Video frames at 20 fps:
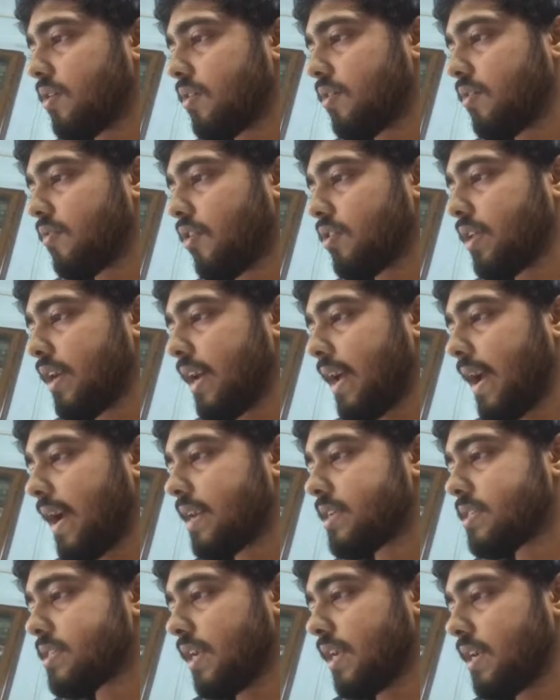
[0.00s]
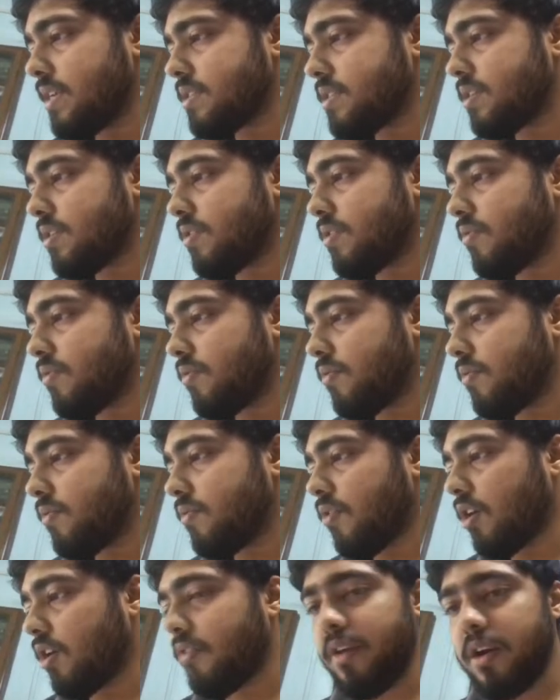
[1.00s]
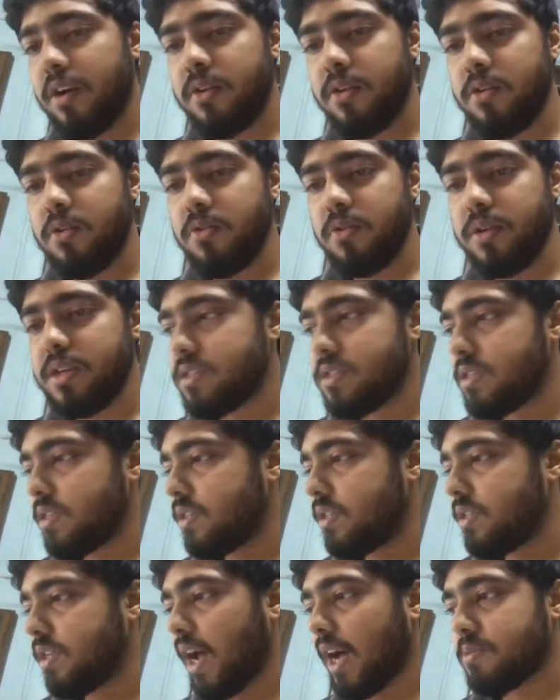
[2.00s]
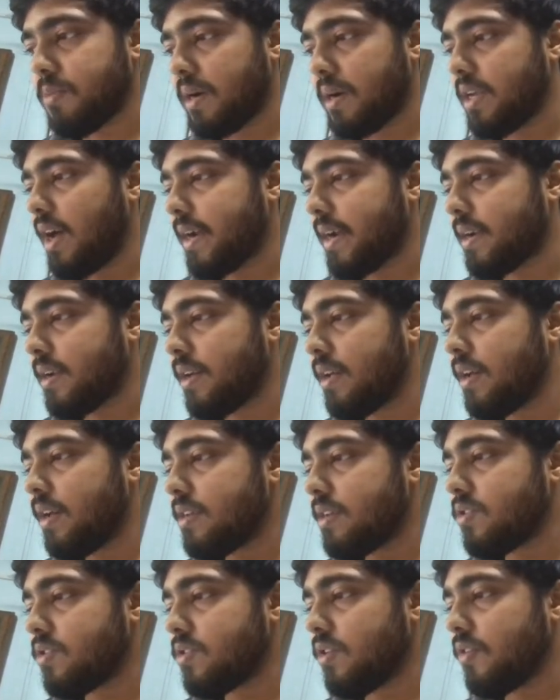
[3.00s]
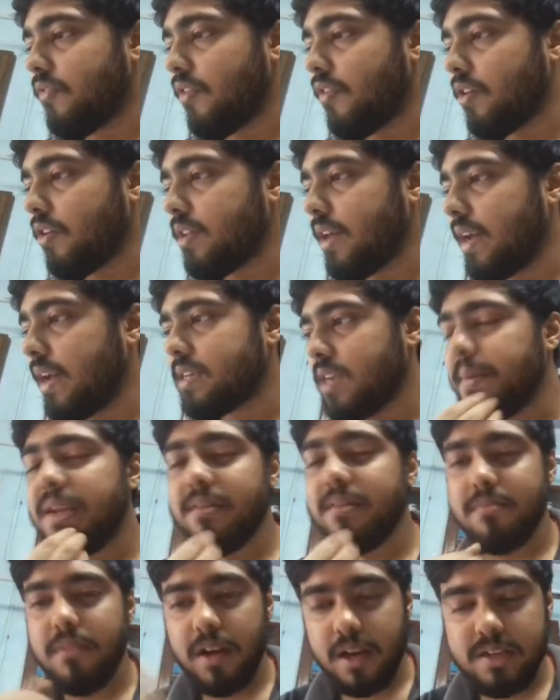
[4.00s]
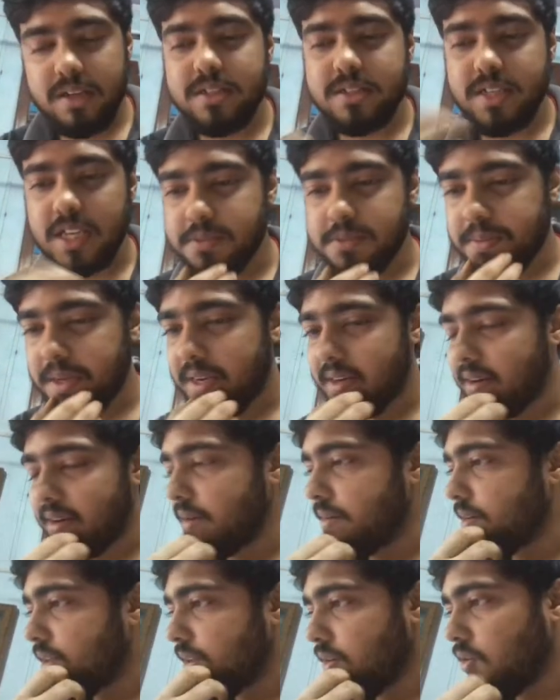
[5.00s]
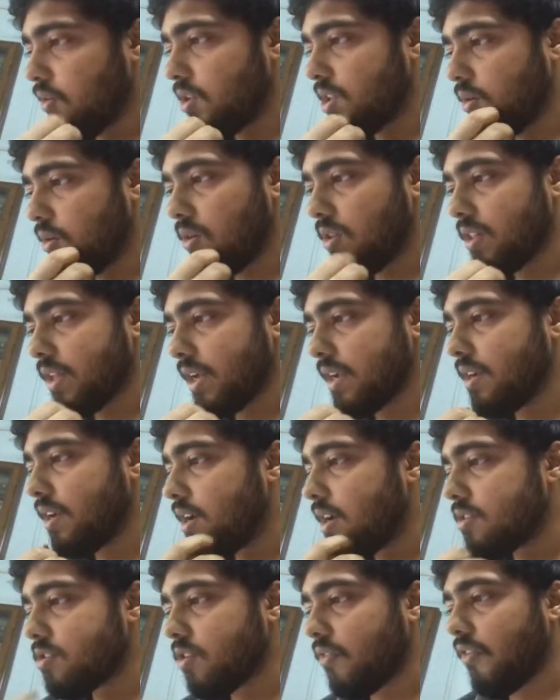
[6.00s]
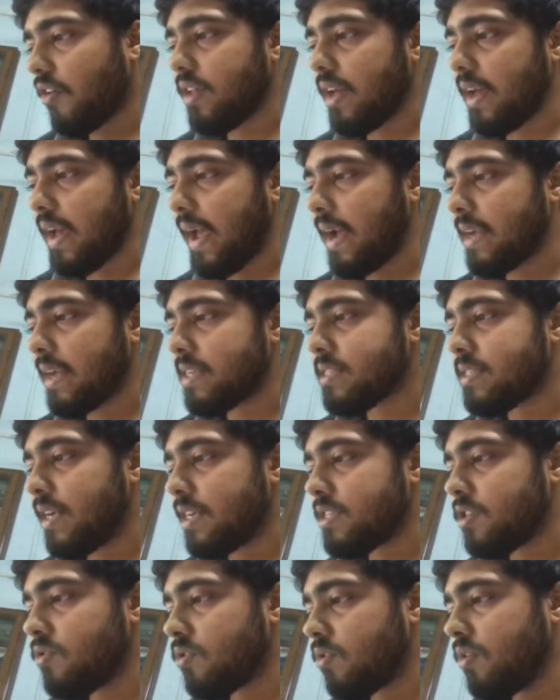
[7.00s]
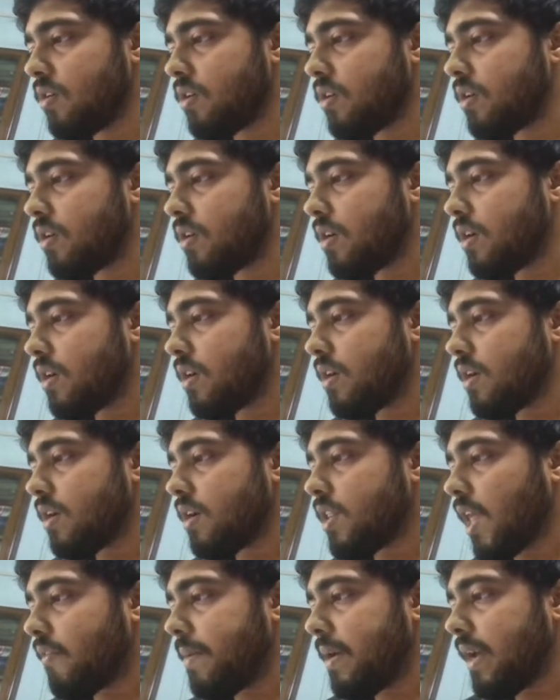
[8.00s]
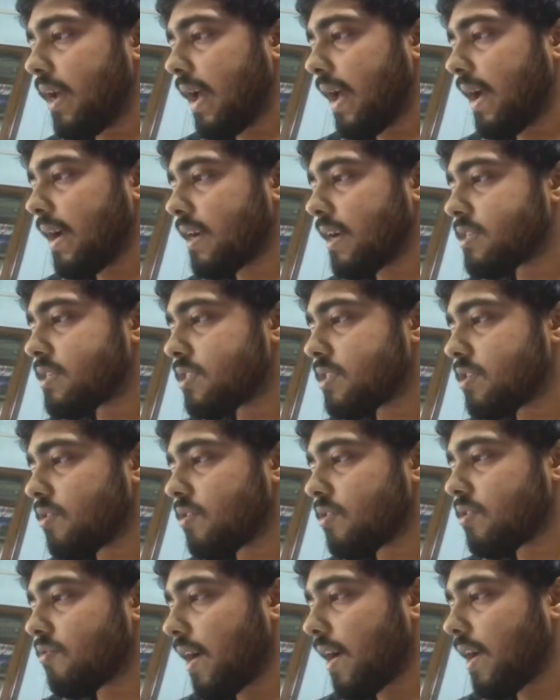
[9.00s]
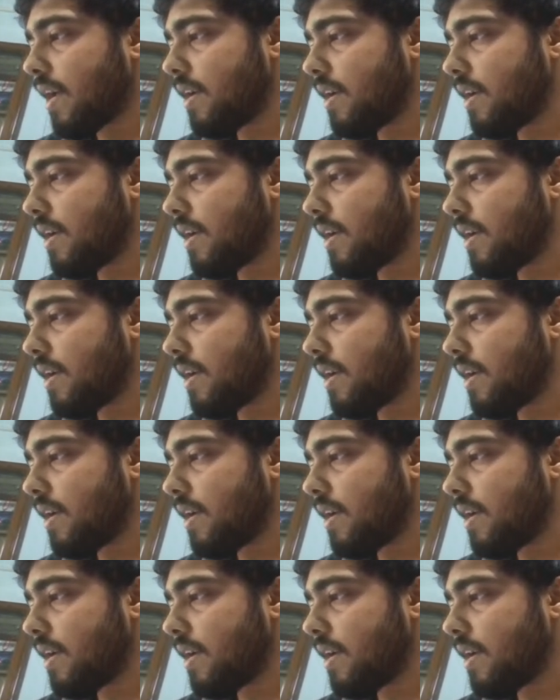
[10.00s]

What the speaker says: what we are going to do is the last part. Yeah, I get it. So for the X, I mean, I'll just explain it, the whole thing. So for the X days, there will be X, Y,